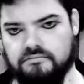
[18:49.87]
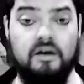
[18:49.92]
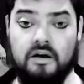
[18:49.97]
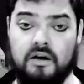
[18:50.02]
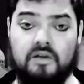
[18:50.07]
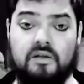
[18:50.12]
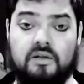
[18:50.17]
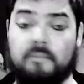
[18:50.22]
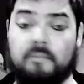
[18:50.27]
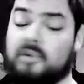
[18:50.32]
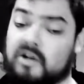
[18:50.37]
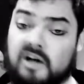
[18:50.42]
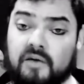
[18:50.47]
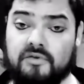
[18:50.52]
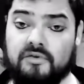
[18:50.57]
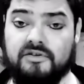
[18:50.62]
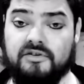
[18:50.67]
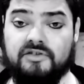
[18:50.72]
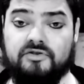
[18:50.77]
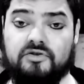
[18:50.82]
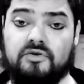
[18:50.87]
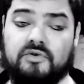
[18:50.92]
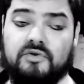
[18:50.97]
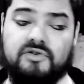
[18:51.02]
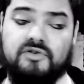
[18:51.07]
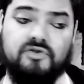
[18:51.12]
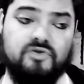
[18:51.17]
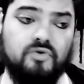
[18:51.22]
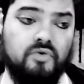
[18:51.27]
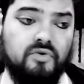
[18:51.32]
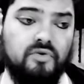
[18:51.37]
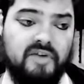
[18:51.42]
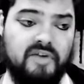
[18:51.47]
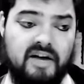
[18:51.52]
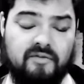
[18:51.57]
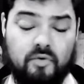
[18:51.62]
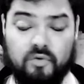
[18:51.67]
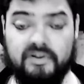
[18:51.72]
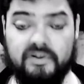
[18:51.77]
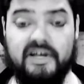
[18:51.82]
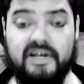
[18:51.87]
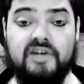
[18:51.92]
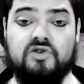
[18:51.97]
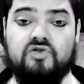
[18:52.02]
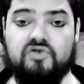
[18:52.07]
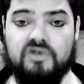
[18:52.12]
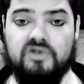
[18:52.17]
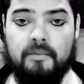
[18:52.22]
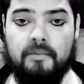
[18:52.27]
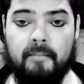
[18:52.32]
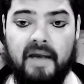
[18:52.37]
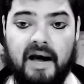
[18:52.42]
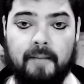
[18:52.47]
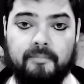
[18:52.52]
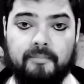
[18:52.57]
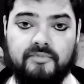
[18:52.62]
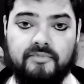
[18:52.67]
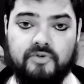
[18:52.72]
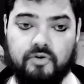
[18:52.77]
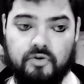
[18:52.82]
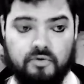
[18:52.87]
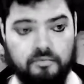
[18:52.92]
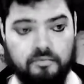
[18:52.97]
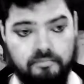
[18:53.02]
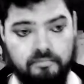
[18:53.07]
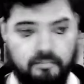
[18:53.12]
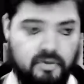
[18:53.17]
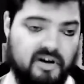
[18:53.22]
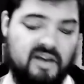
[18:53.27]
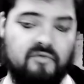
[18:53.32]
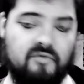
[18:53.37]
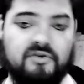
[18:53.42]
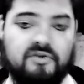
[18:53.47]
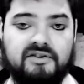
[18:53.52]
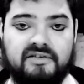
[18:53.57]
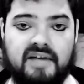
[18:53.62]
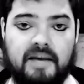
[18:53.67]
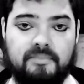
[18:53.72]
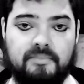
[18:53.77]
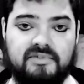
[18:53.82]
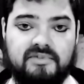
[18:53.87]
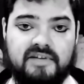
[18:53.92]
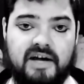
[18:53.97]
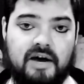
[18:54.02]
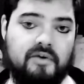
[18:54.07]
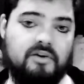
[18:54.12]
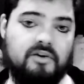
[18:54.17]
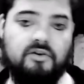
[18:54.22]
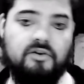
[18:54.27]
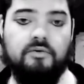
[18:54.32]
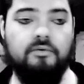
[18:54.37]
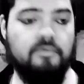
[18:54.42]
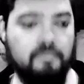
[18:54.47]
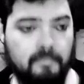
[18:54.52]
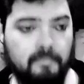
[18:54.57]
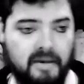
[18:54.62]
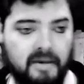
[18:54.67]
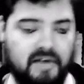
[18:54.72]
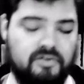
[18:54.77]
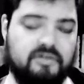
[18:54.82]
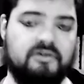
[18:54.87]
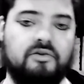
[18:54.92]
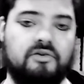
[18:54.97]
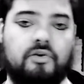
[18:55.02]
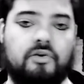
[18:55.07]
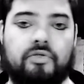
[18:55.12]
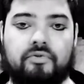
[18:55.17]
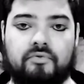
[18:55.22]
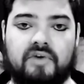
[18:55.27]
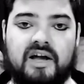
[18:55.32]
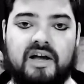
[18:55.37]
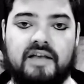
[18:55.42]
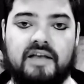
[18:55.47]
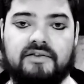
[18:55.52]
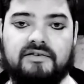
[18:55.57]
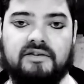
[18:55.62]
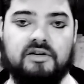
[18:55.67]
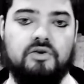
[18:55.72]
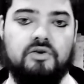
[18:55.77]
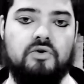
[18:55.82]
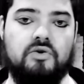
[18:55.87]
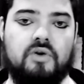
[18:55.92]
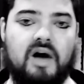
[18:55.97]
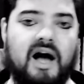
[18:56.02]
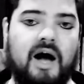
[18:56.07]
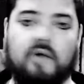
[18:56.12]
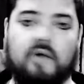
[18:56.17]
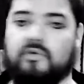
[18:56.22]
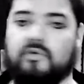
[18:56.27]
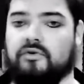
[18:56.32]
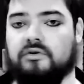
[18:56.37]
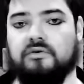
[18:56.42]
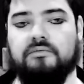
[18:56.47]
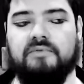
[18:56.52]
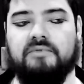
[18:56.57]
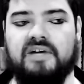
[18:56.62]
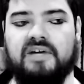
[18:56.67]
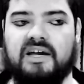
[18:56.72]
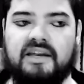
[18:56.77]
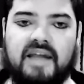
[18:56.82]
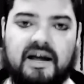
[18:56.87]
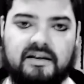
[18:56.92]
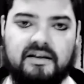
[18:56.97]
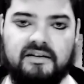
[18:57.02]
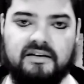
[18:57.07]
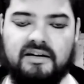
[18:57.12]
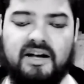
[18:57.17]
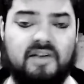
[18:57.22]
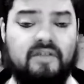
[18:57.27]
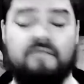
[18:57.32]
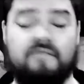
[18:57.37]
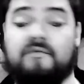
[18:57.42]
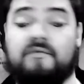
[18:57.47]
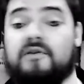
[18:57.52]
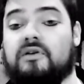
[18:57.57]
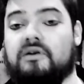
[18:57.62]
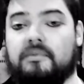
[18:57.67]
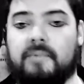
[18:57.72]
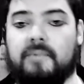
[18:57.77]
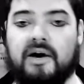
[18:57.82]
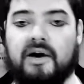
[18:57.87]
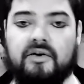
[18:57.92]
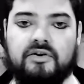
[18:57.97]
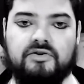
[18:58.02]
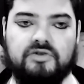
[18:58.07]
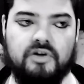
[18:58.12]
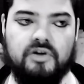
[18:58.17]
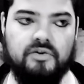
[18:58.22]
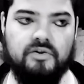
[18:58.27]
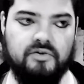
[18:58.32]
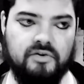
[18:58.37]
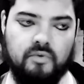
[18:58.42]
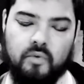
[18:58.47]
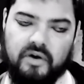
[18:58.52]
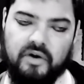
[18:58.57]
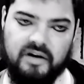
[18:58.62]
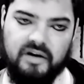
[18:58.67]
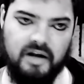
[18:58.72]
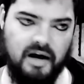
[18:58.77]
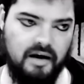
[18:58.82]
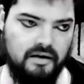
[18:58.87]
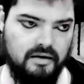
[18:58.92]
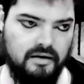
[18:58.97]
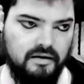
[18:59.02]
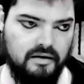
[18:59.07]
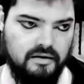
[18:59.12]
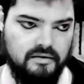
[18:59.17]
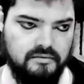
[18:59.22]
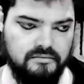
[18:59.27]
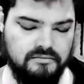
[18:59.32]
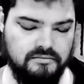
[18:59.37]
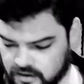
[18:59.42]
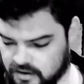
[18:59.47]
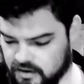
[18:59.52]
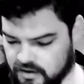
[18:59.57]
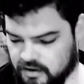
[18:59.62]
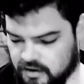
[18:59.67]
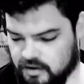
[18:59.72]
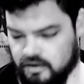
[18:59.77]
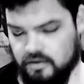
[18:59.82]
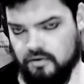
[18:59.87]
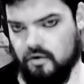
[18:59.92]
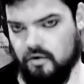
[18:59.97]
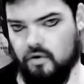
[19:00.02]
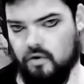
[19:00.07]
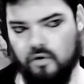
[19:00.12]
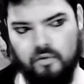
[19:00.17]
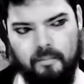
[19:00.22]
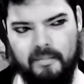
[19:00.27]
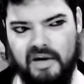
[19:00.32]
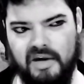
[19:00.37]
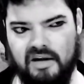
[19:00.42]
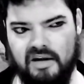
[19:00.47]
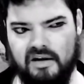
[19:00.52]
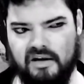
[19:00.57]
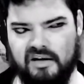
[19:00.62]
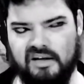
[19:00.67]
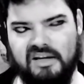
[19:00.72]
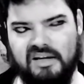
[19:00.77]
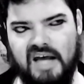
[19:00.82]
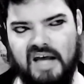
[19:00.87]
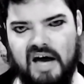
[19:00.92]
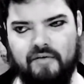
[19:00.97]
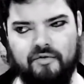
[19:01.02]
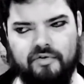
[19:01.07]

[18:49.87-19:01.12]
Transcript: The book covers this too, which is cool. They have a relationship map, so you put everyone's names down and you make the little thread saying how they're connected, how they feel about each other, and whatnot. The whole meeting in a tavern